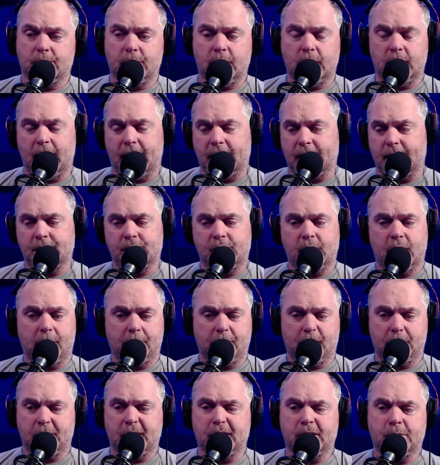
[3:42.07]
like i said i'm
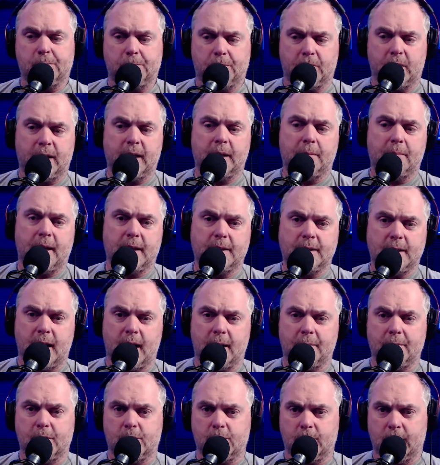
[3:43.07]
going to be splitting my
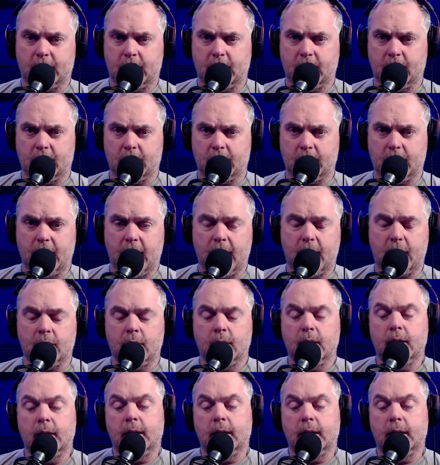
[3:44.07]
time between here and there